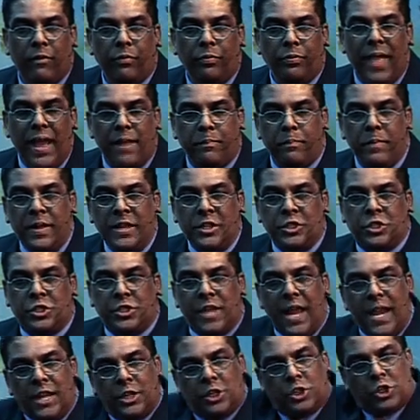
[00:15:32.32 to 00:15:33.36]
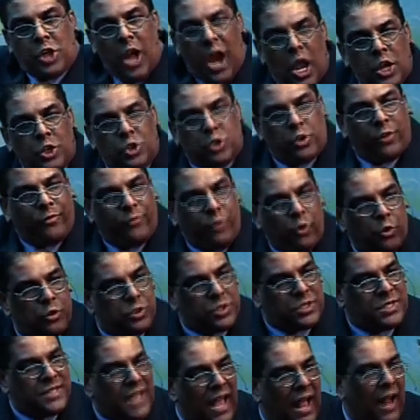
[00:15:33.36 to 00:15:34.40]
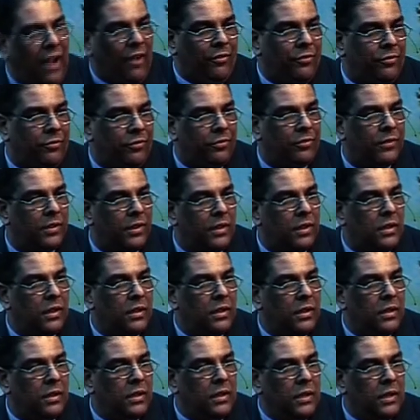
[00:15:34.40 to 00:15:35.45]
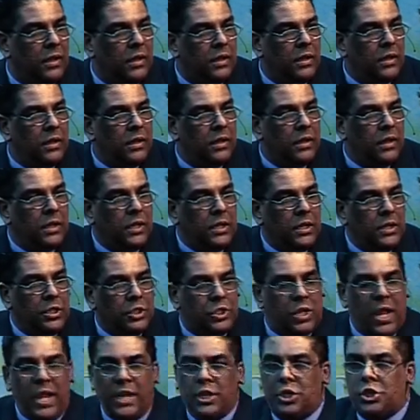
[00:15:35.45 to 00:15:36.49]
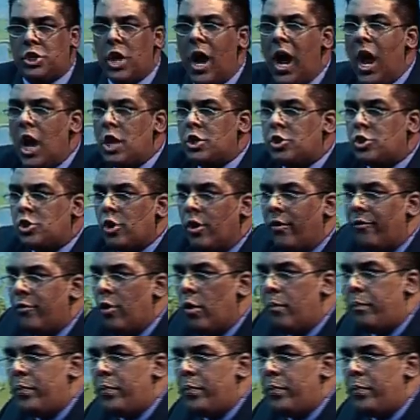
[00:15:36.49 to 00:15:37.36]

That means take charge of yourself. Take charge of your